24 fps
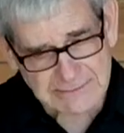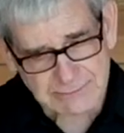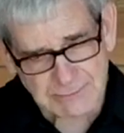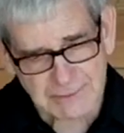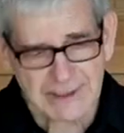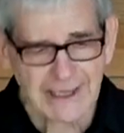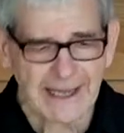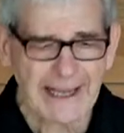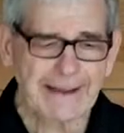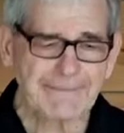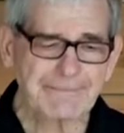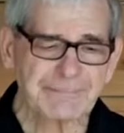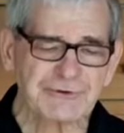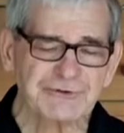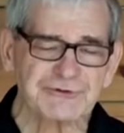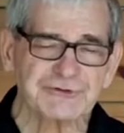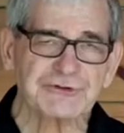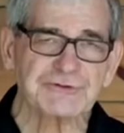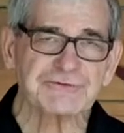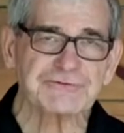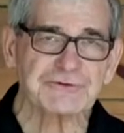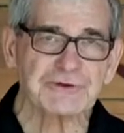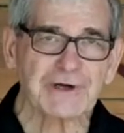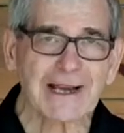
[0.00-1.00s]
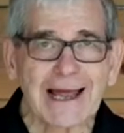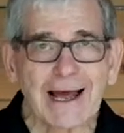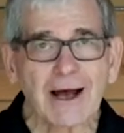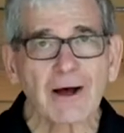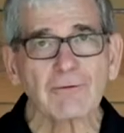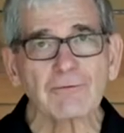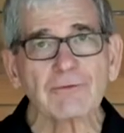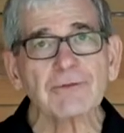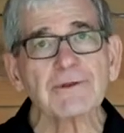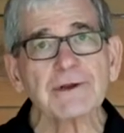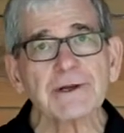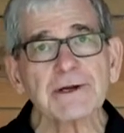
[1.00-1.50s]
what happens if you're
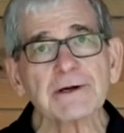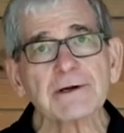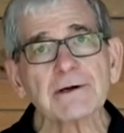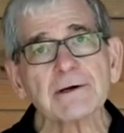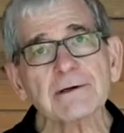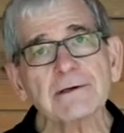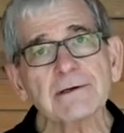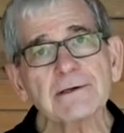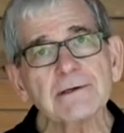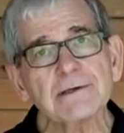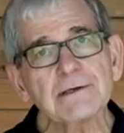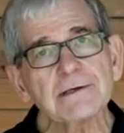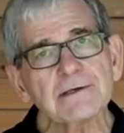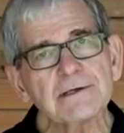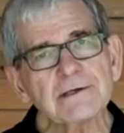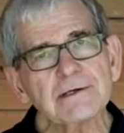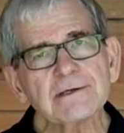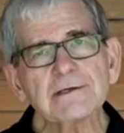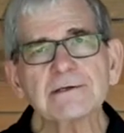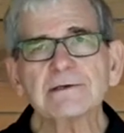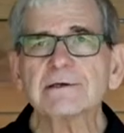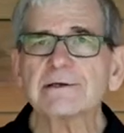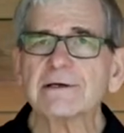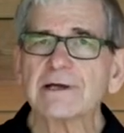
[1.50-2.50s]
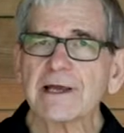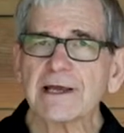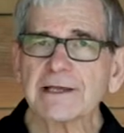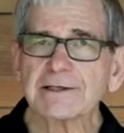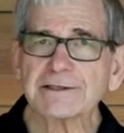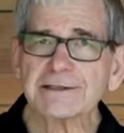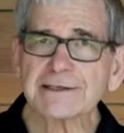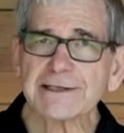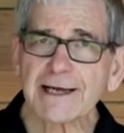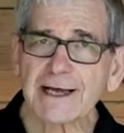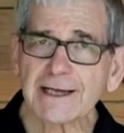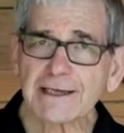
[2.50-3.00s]
out there and
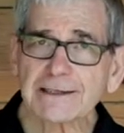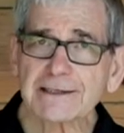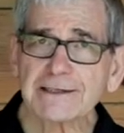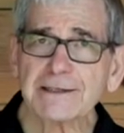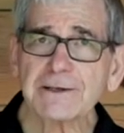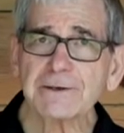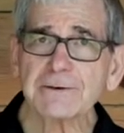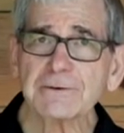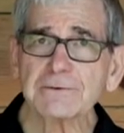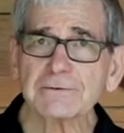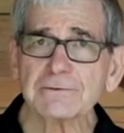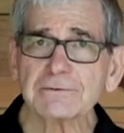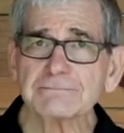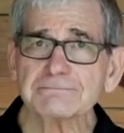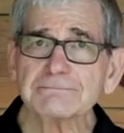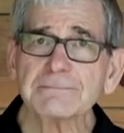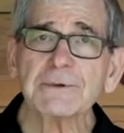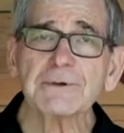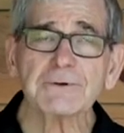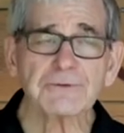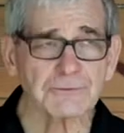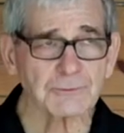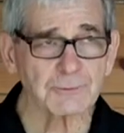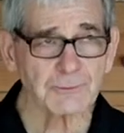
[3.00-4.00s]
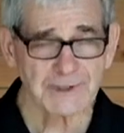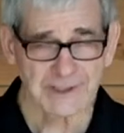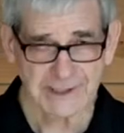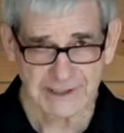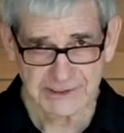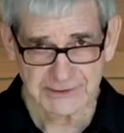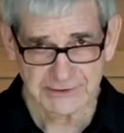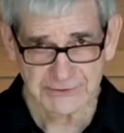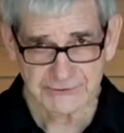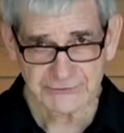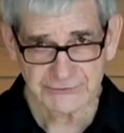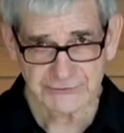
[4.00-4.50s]
you got to go both
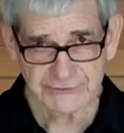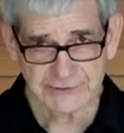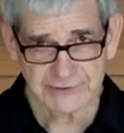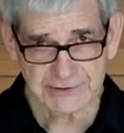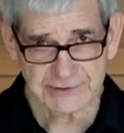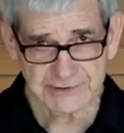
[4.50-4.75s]
ways?